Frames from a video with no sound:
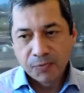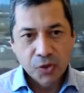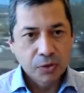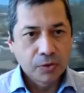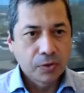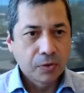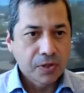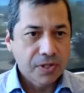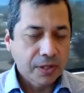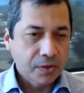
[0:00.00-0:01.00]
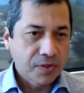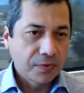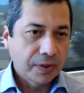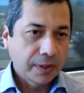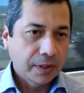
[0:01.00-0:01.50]
children who are sick or
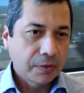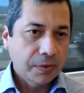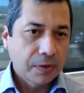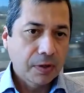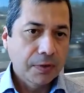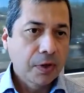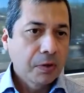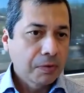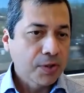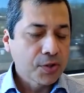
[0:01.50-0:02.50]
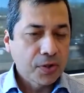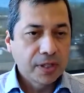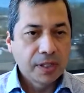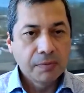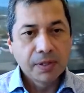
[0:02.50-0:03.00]
severely ill with COVID, we're also
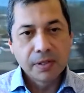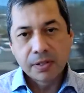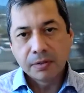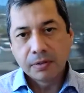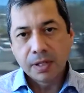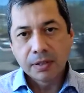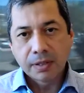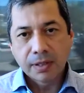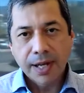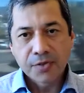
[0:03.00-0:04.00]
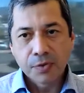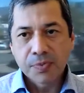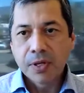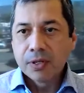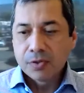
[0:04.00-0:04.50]
trying to keep kids in the
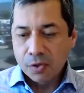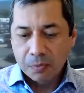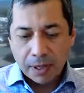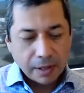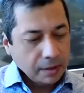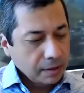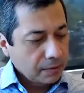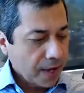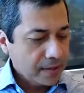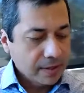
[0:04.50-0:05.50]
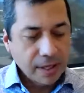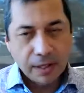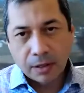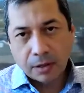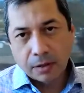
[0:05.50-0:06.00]
classrooms. So by
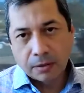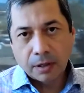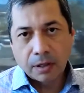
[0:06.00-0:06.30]
vaccinating our